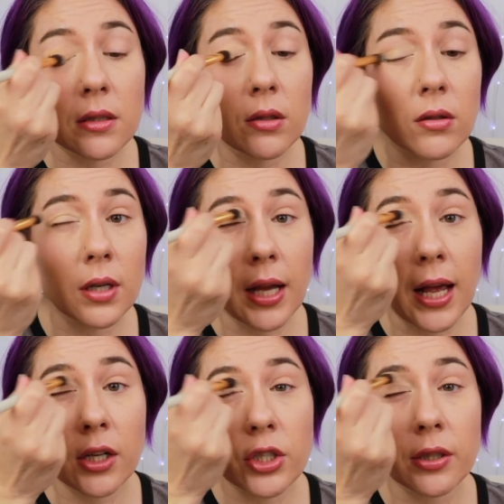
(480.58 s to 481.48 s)
so you can
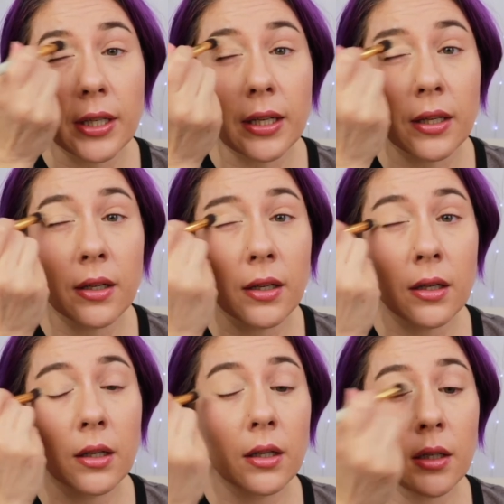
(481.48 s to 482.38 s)
actually
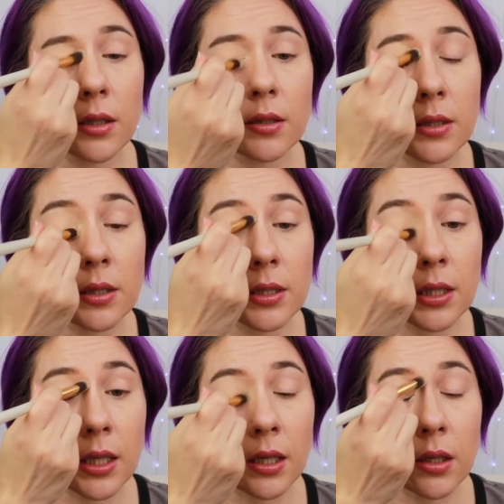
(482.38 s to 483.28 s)

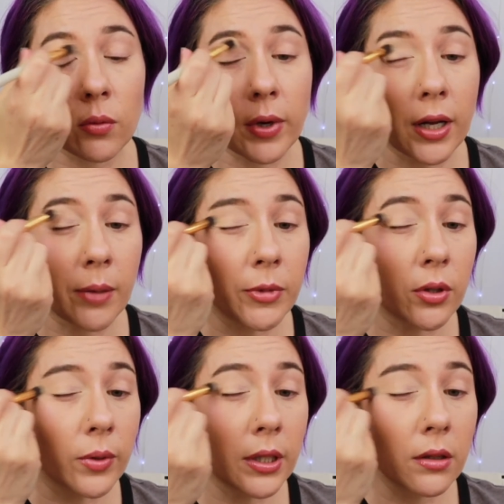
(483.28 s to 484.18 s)
see what I'm
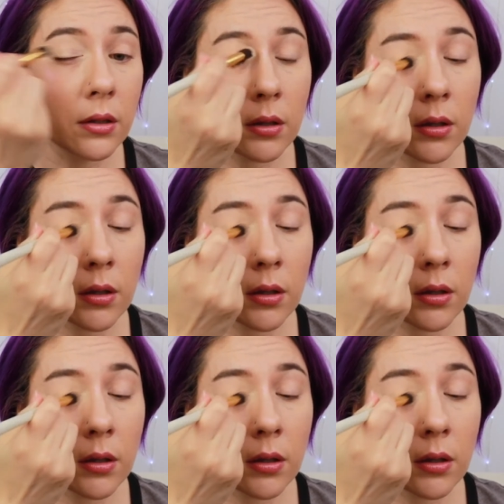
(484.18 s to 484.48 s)
doing.